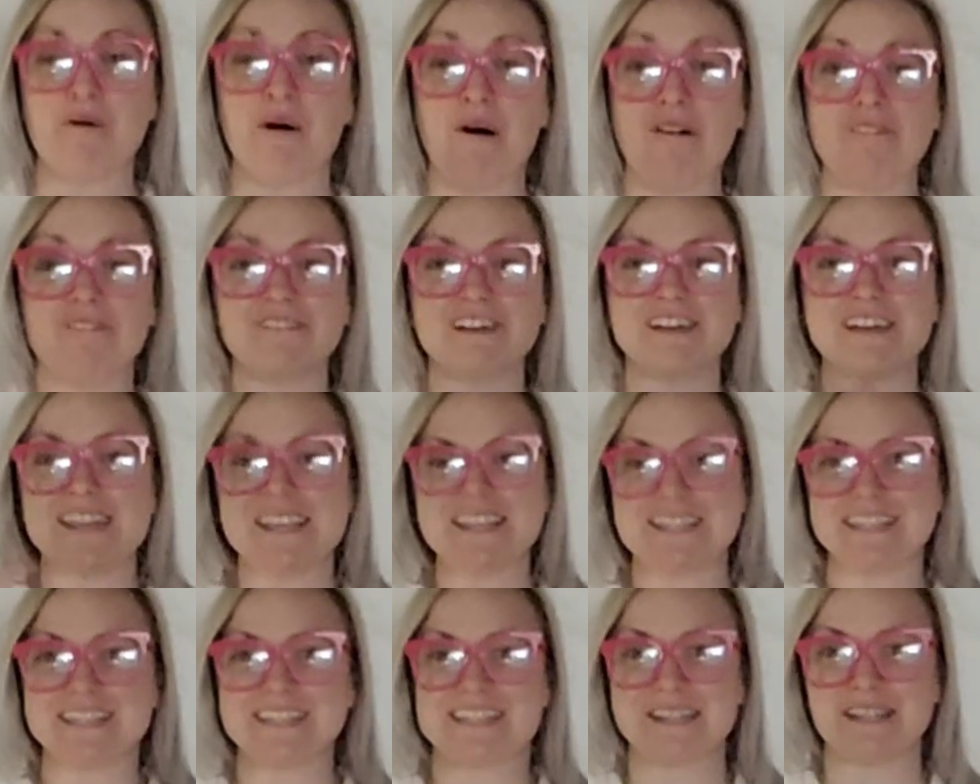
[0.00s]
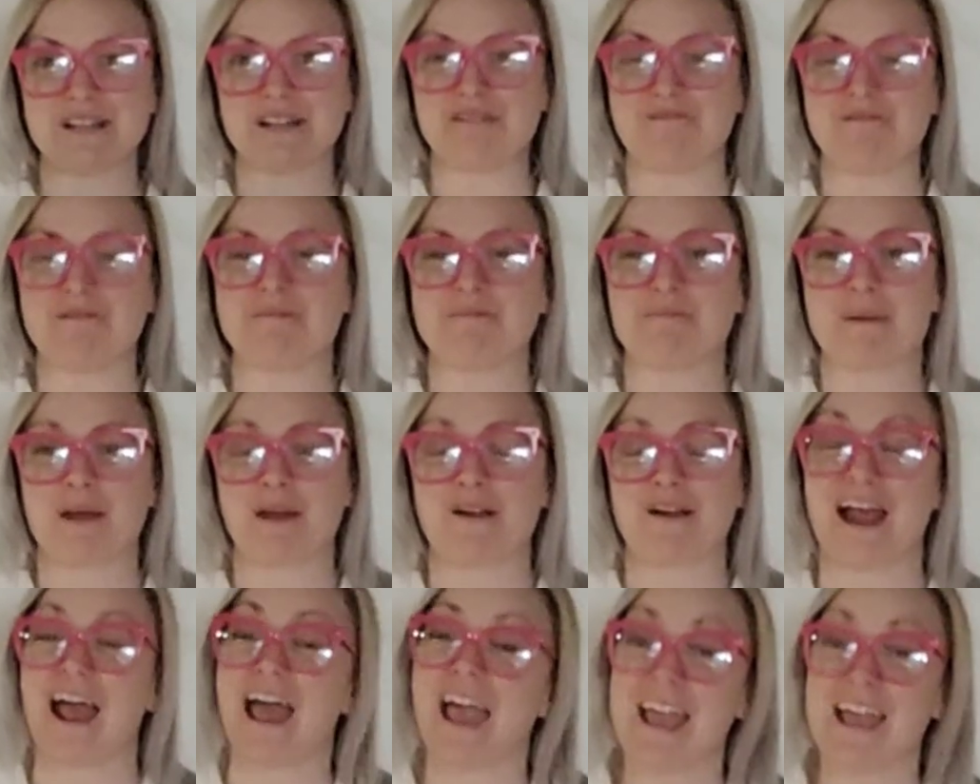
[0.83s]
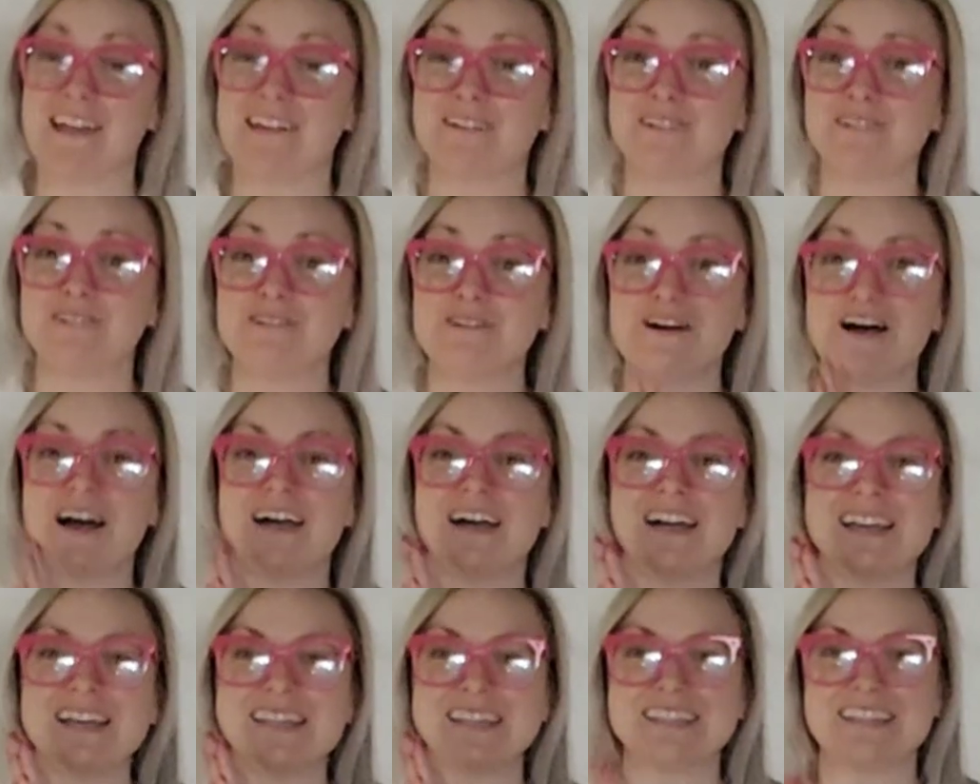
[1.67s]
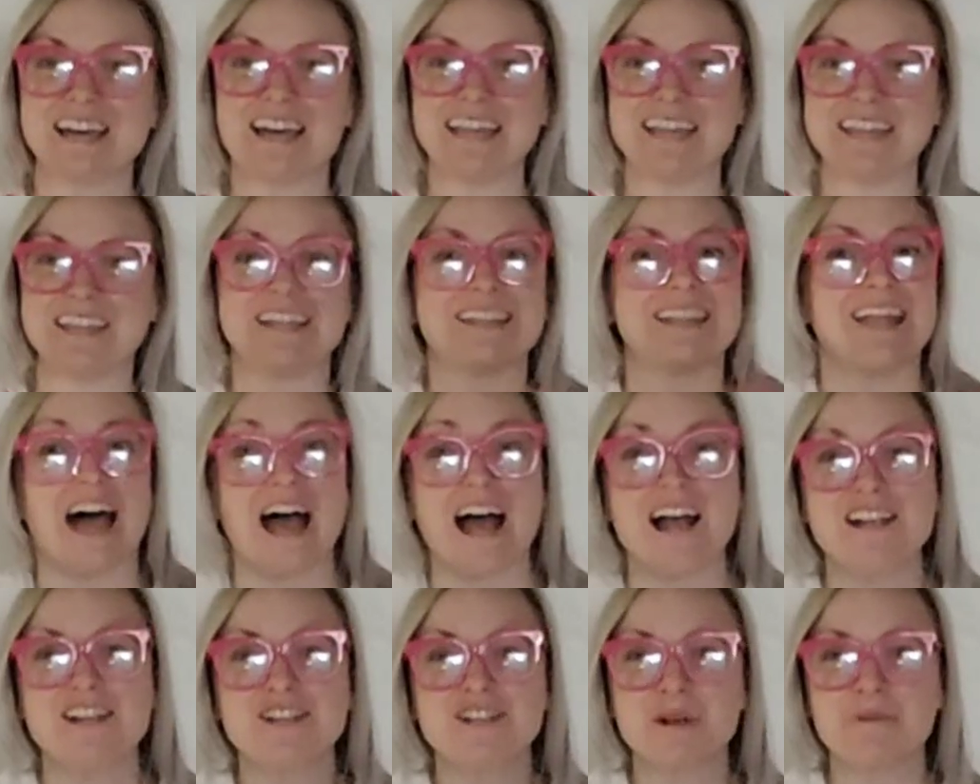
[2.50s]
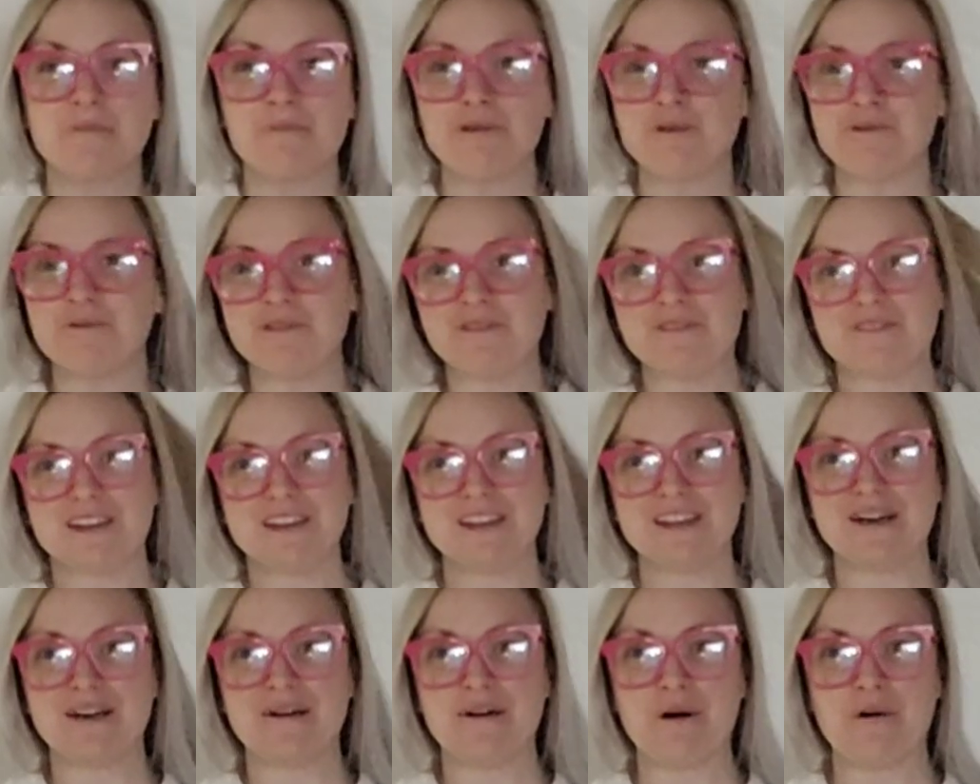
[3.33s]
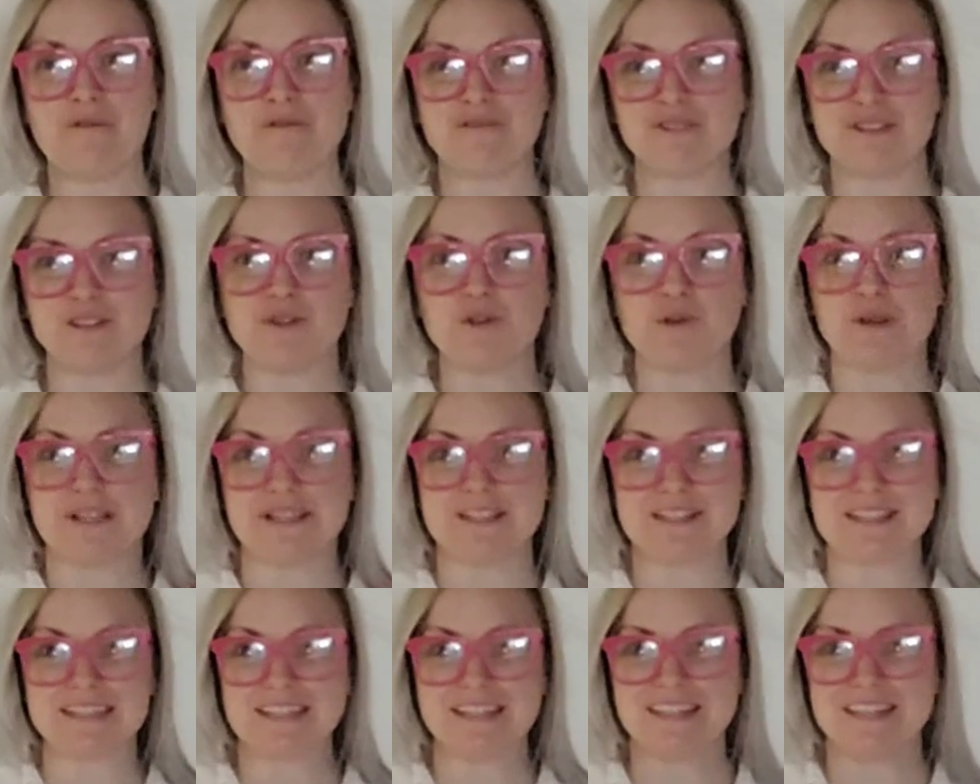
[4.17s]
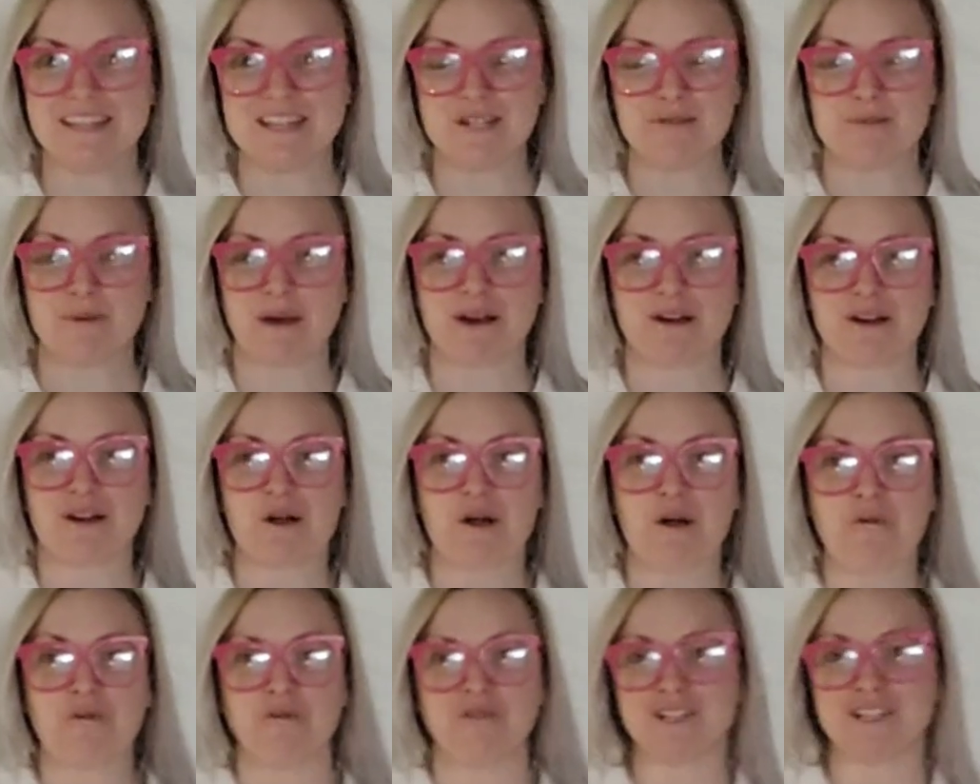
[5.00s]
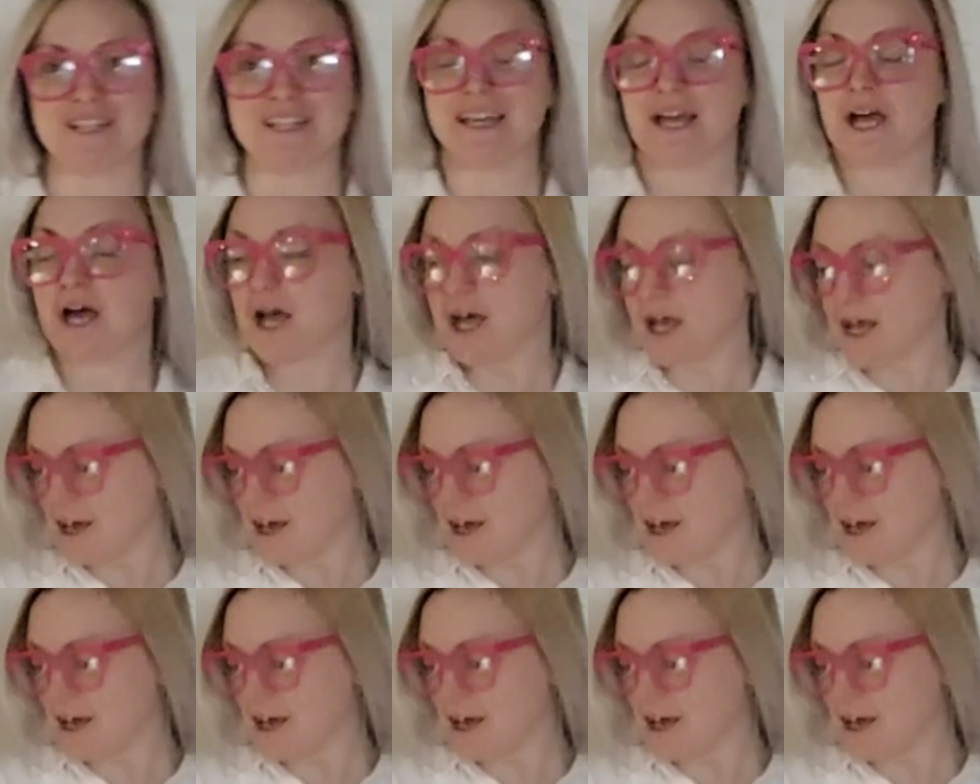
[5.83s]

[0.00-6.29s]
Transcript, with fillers: Hopefully this is a little bit better angle than the last ship with me video. Hopefully you can see things better. Hopefully